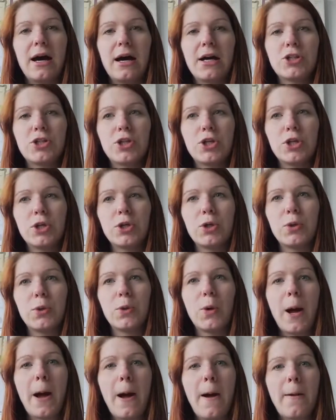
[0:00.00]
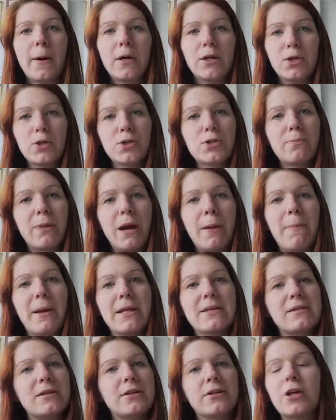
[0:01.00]
to use my
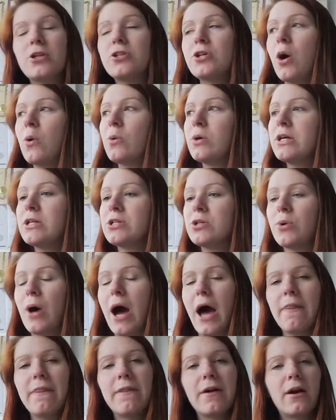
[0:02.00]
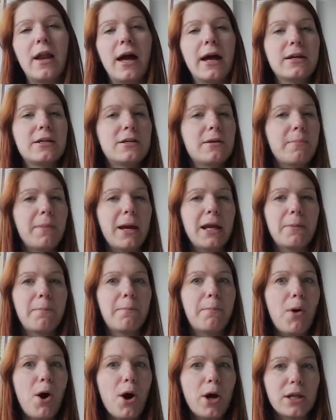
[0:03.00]
pencil not only to underline the
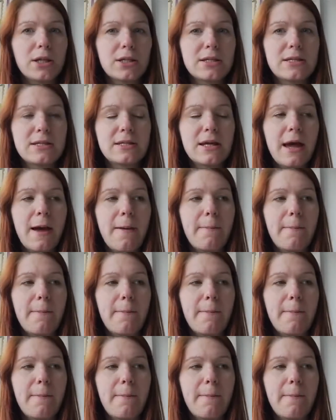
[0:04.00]
main points,